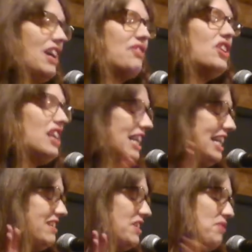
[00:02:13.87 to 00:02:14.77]
I've got at
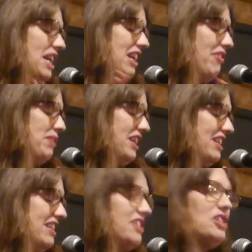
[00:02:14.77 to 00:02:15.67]
least three love
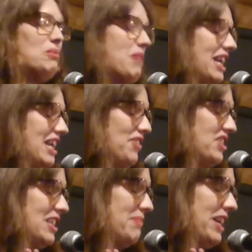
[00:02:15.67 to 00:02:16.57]
buttons, too many for
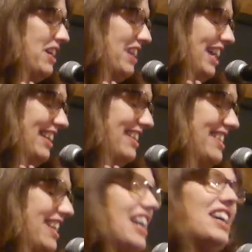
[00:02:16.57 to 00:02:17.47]
just my own hands.